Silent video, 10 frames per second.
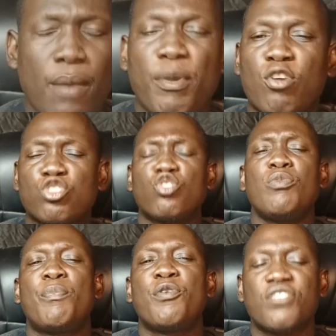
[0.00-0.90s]
Because to
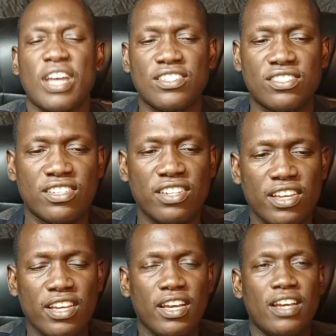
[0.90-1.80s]
be precise,
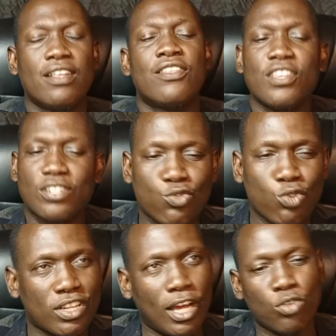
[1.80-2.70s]
this is
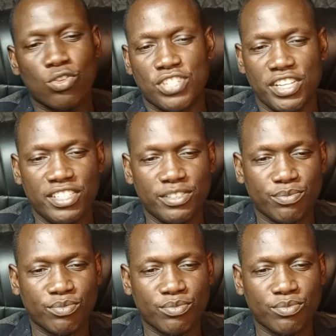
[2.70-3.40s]
what Kalonzo said.